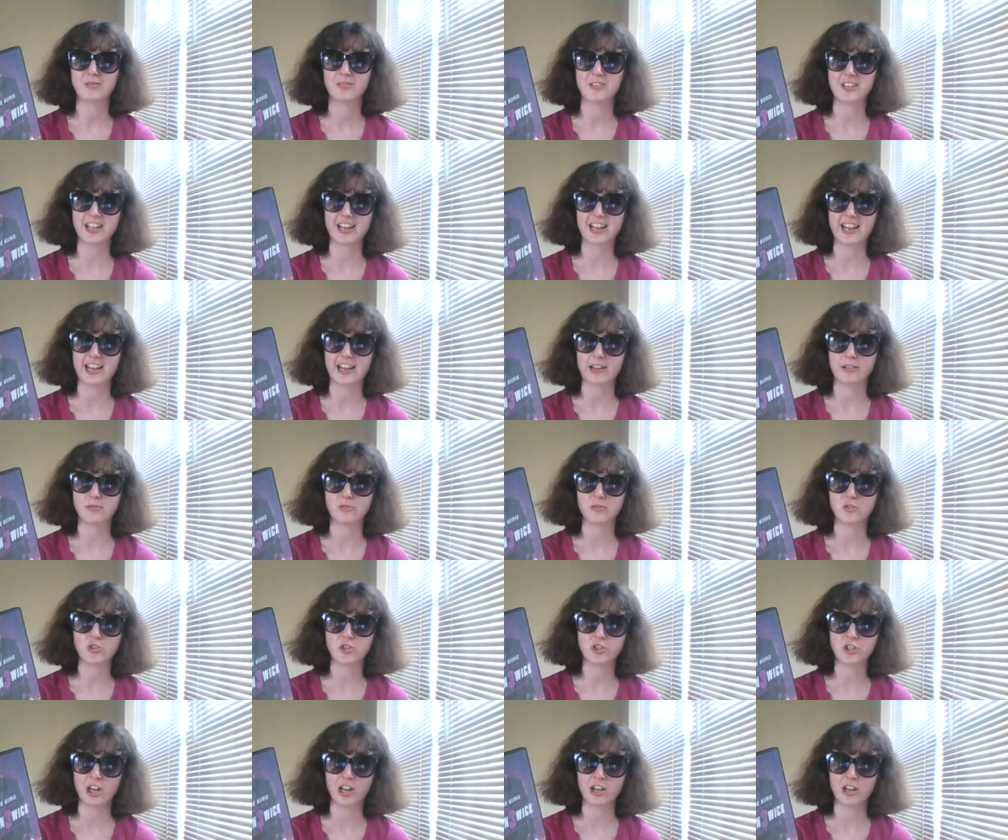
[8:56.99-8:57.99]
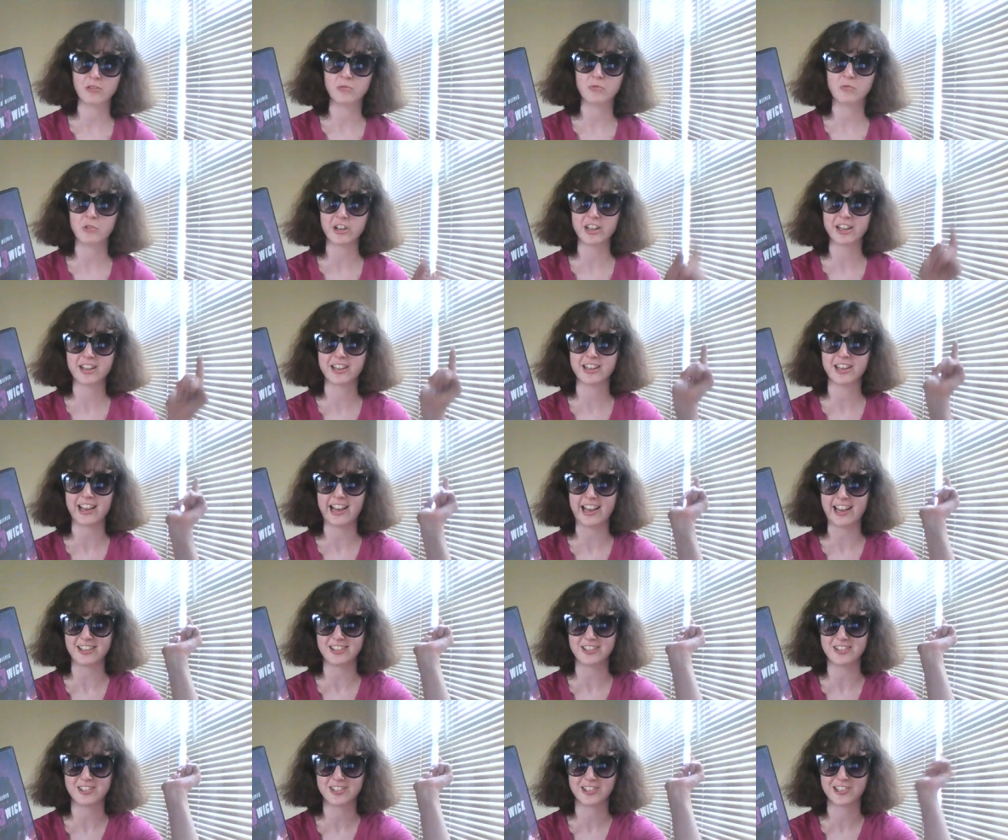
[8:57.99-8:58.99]
Yeah, John Wick
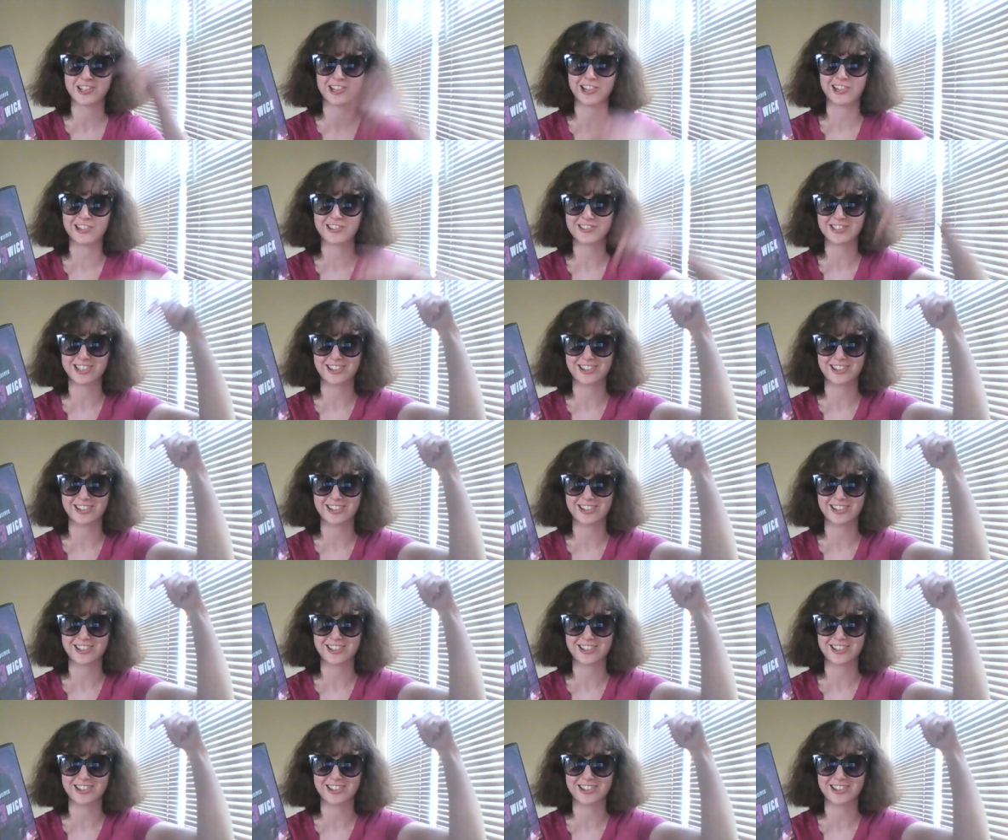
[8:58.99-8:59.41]
has to go